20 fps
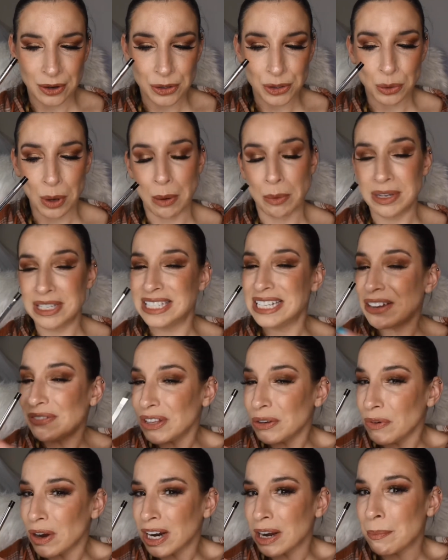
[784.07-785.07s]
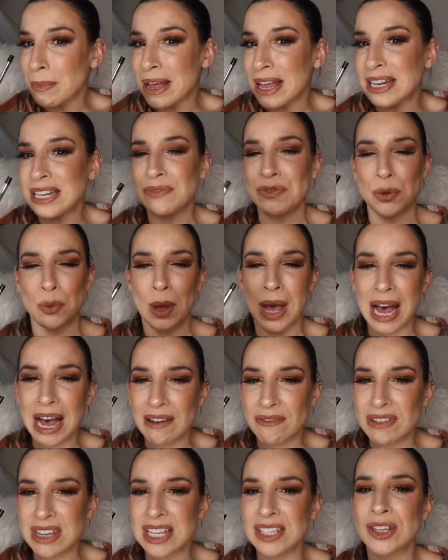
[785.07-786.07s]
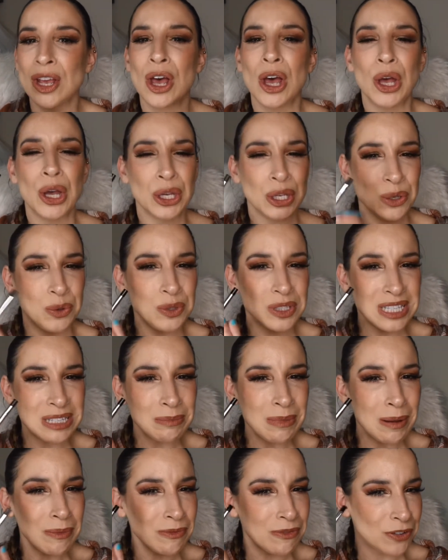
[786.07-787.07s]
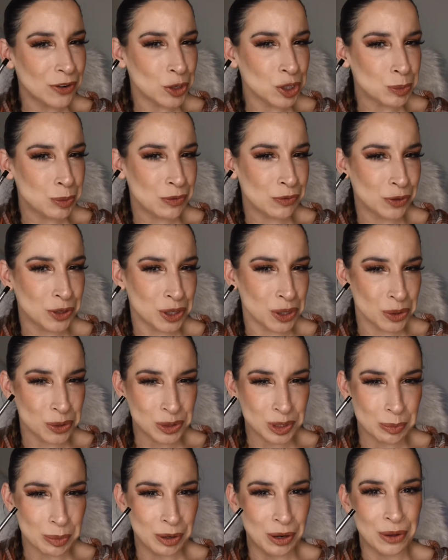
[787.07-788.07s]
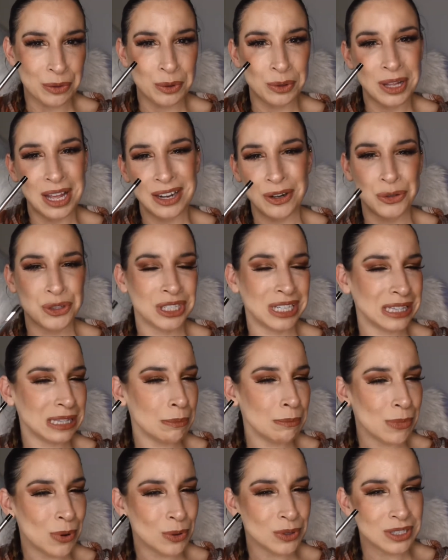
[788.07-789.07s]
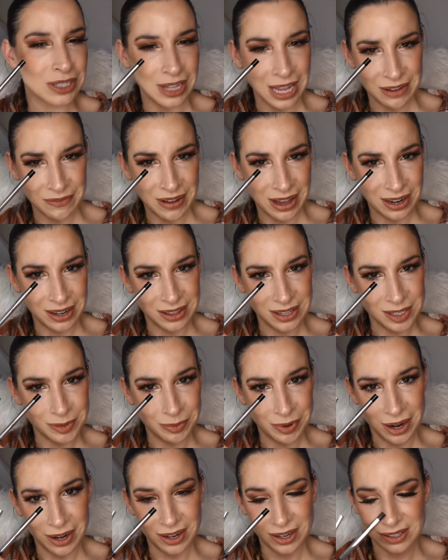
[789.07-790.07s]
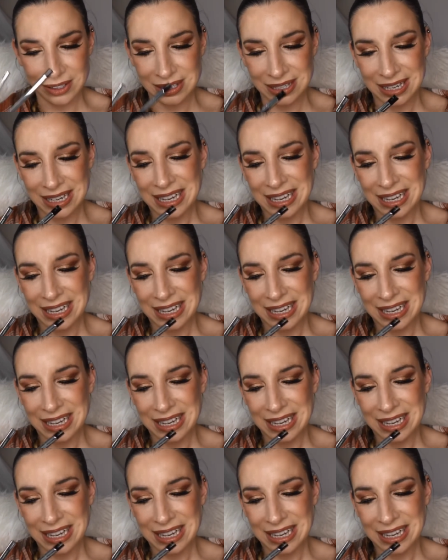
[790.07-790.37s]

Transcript: So I would definitely recommend, if you have these, use them up first before you use up your other liners to get the most life out of these products.